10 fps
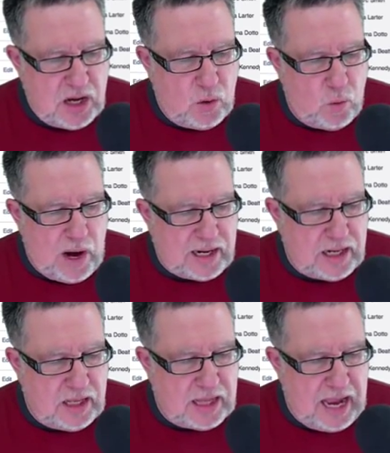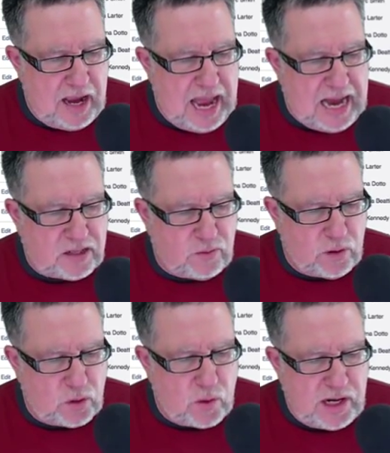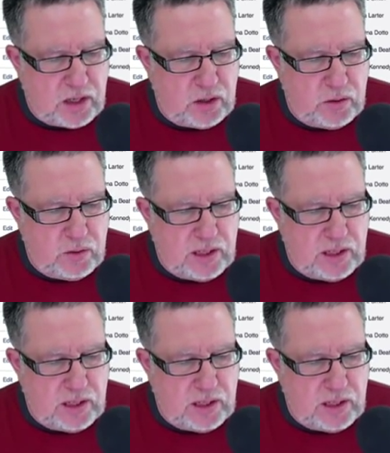what they ask for. 22